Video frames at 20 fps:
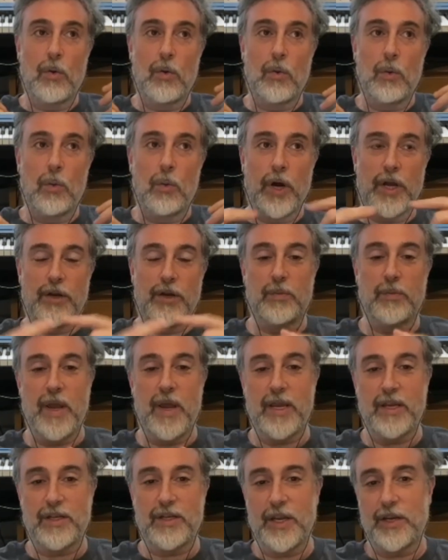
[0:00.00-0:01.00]
what you're
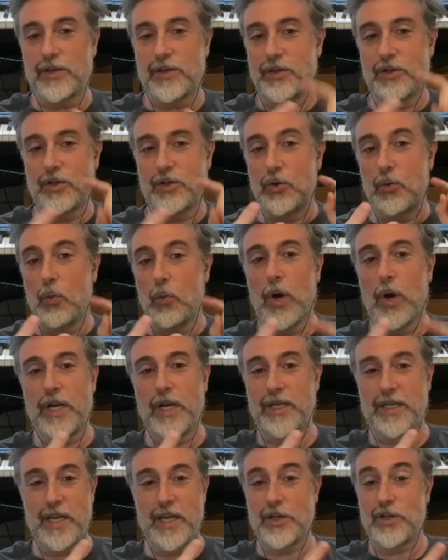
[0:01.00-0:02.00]
paying attention to, what
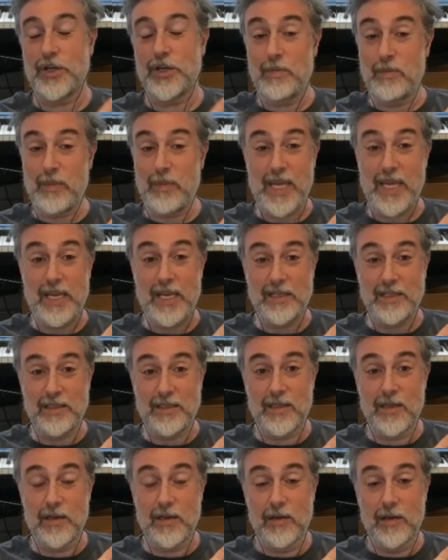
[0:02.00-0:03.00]
attention
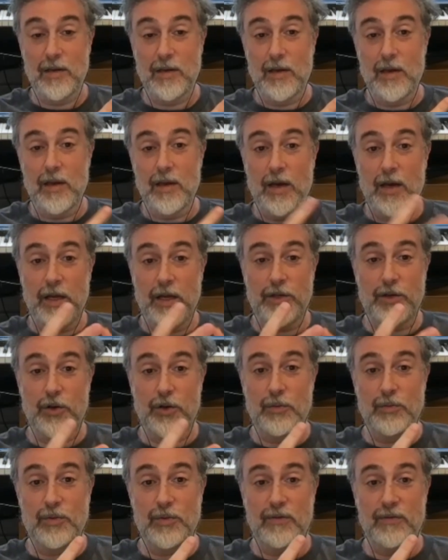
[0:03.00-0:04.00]
means in
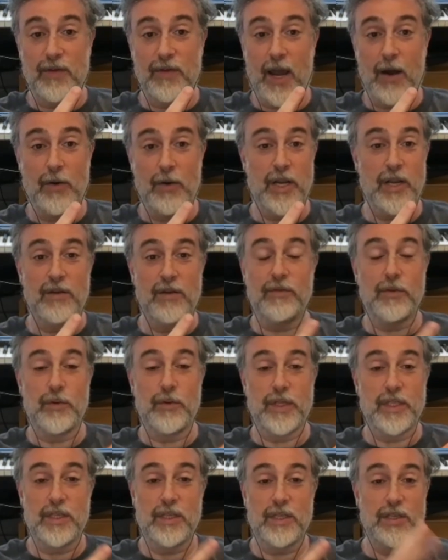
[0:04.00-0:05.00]
terms of how it
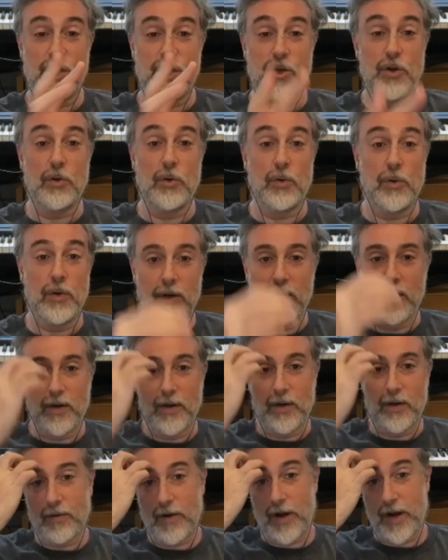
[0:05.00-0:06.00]
influences you,
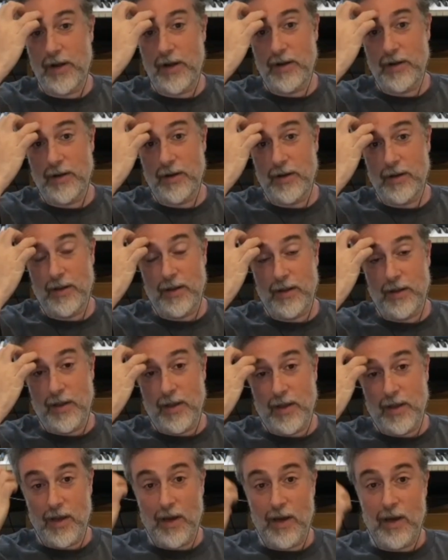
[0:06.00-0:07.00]
right?
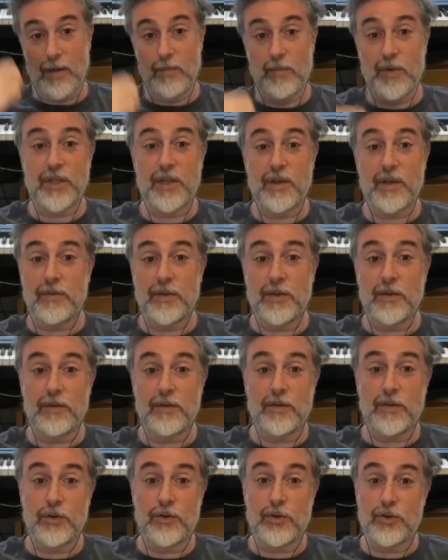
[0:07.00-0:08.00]
Uh, but the, the
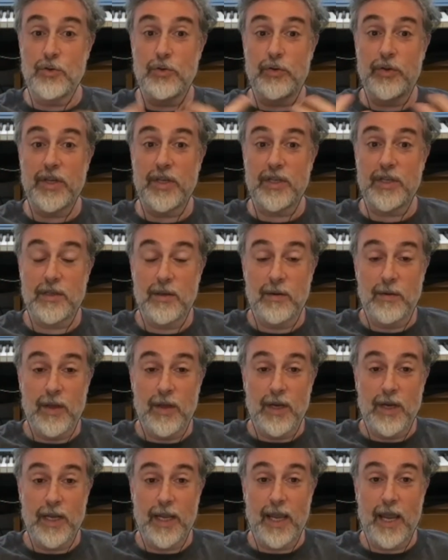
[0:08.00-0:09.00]
the truth is,
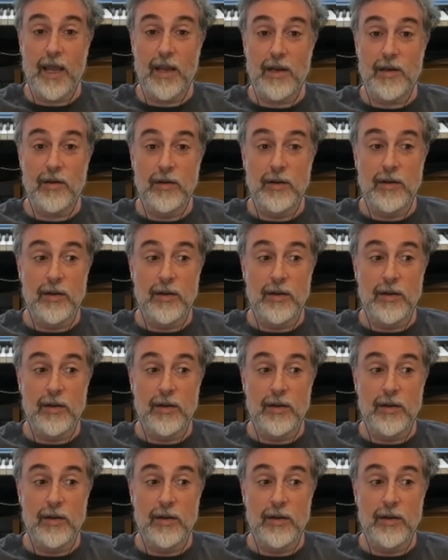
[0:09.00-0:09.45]
again,